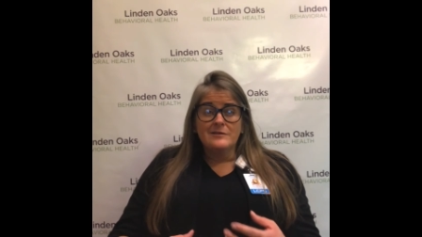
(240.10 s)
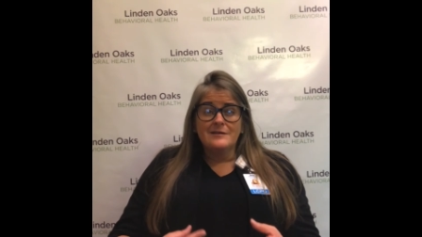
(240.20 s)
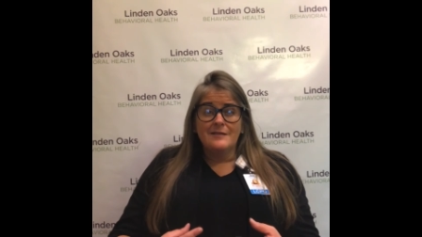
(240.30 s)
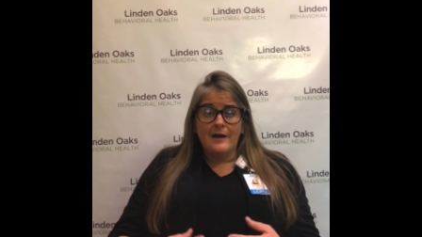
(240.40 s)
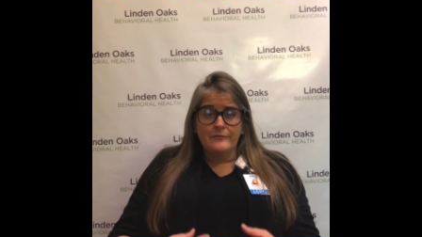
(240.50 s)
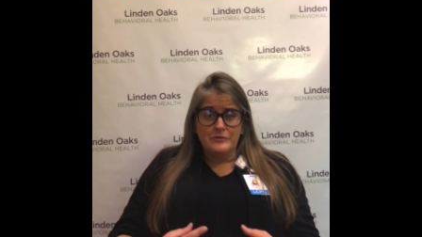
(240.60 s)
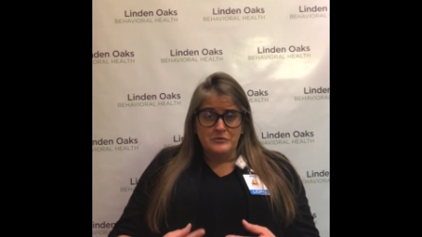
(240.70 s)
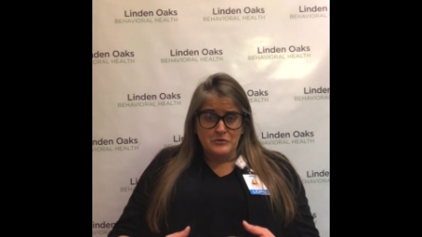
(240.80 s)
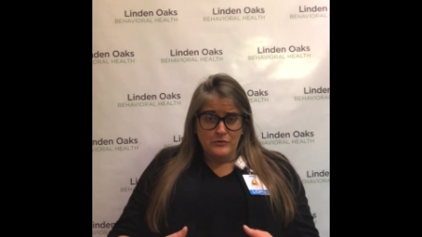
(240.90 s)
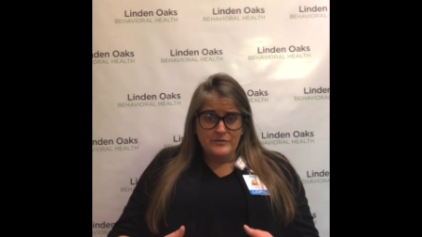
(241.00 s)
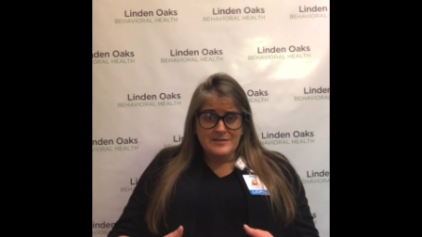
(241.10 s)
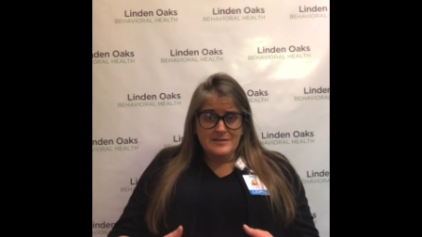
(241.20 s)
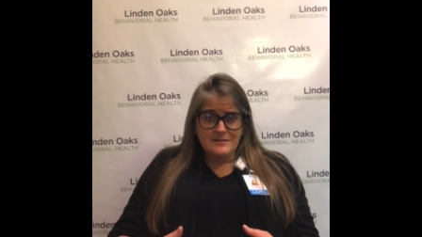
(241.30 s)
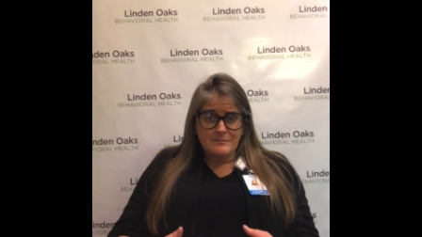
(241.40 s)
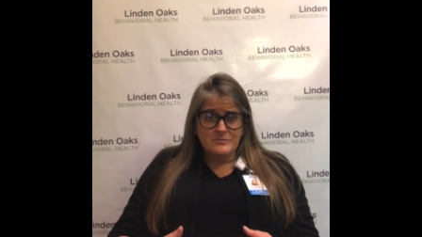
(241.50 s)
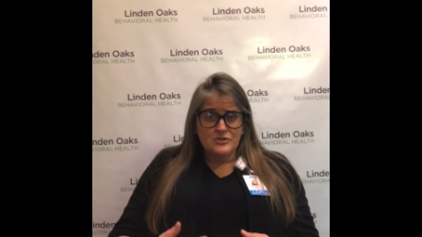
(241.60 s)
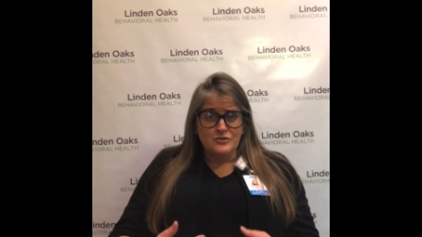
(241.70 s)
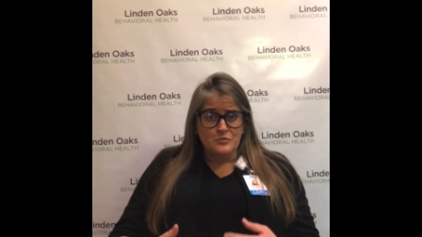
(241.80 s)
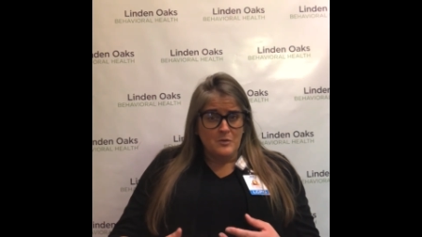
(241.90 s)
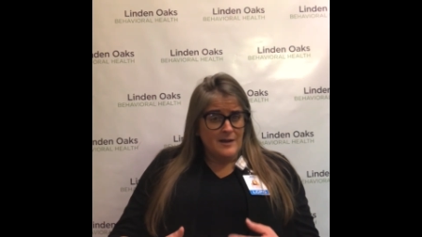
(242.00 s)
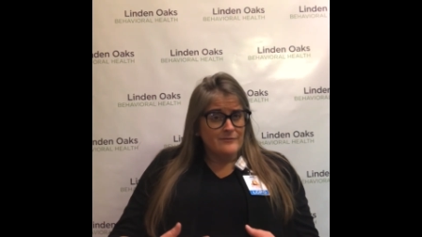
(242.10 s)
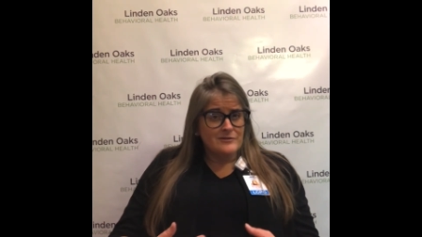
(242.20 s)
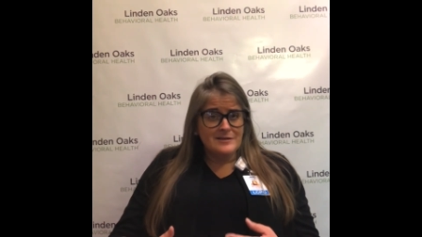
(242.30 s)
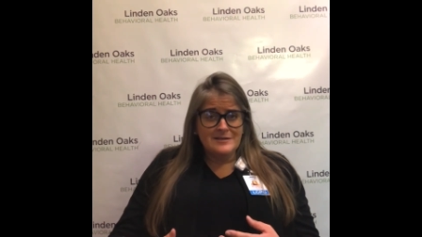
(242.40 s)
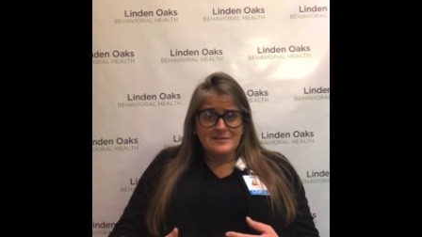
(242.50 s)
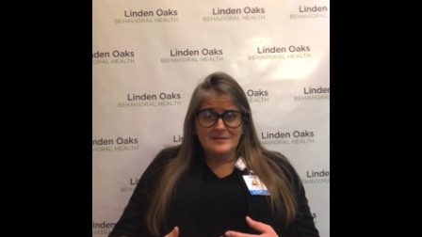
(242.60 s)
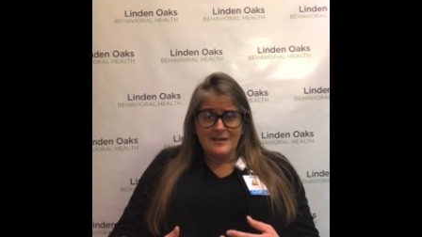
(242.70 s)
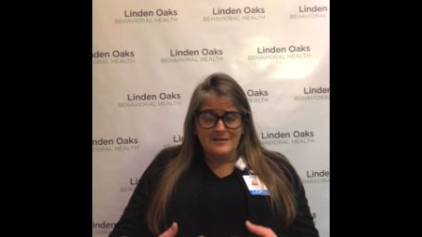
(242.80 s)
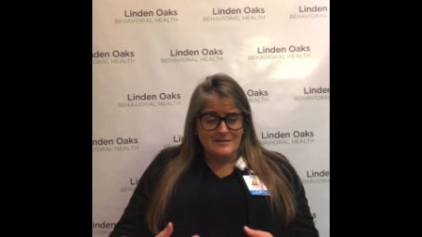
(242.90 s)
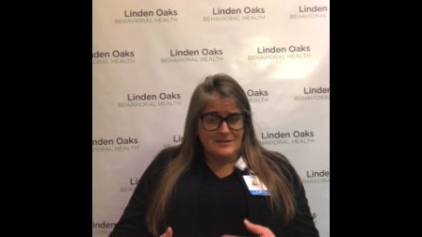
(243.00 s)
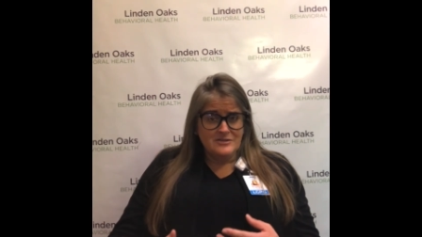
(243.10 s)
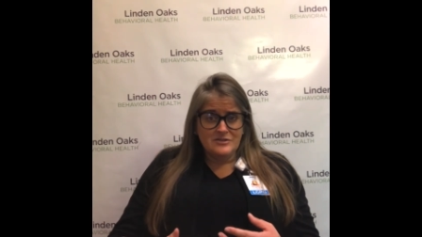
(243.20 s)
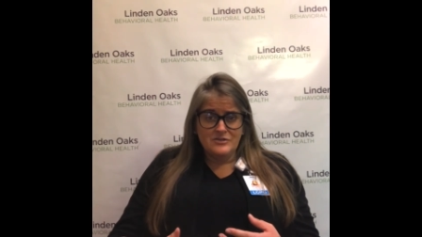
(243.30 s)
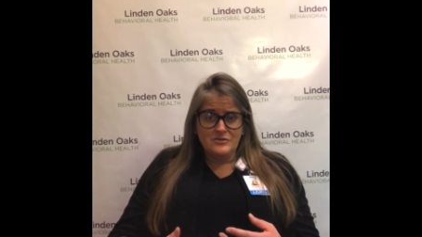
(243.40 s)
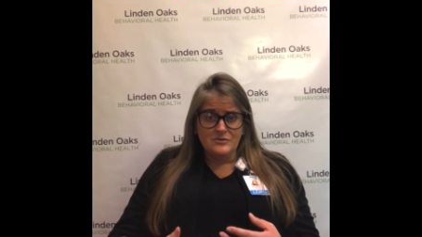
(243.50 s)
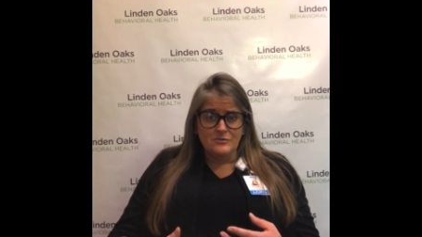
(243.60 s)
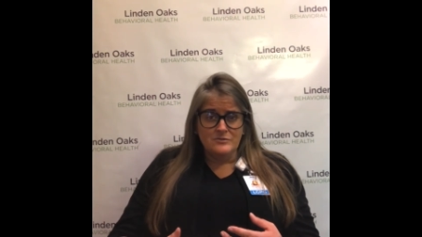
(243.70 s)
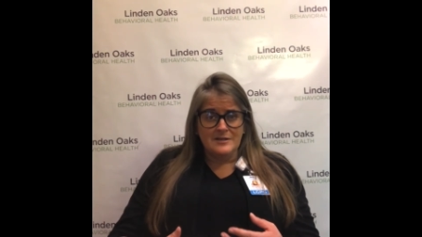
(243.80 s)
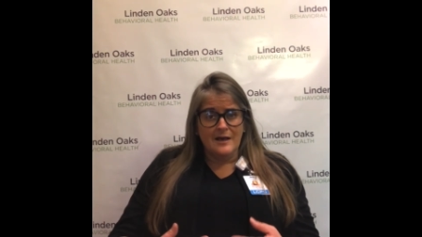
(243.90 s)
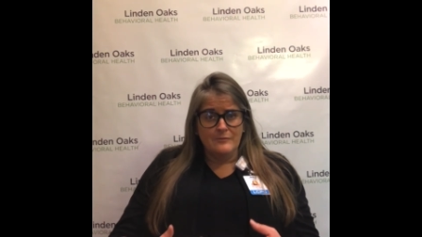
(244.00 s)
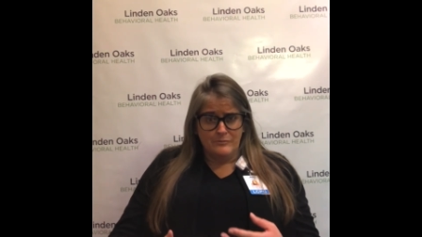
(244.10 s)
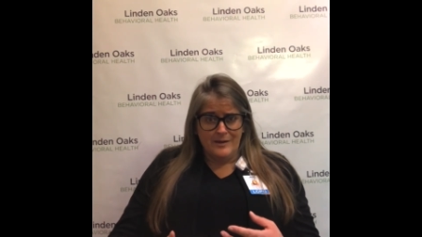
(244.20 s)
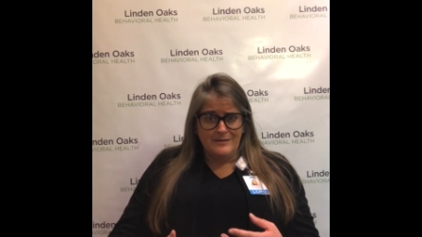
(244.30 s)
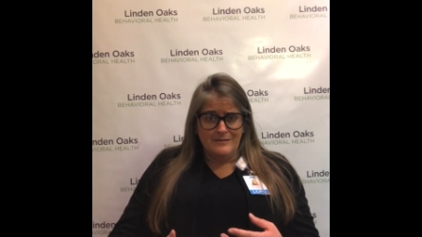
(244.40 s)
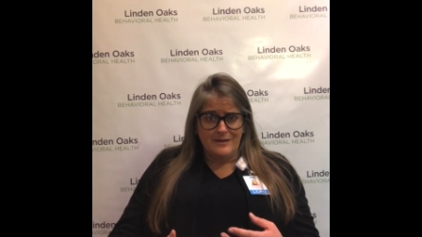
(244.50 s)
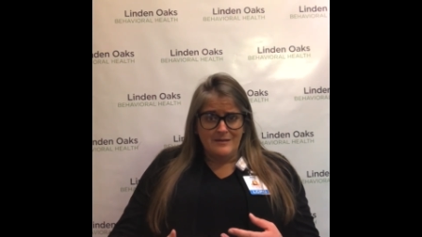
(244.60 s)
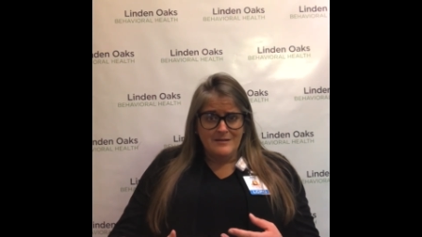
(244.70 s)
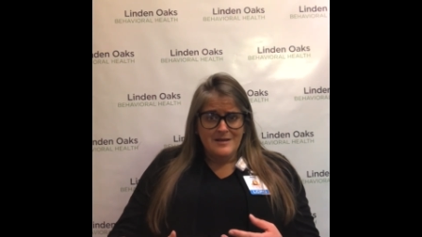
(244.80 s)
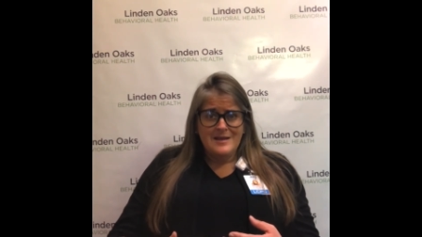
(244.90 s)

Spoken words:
allow for your nervous system to do whatever it is that it needs to do to help regulate.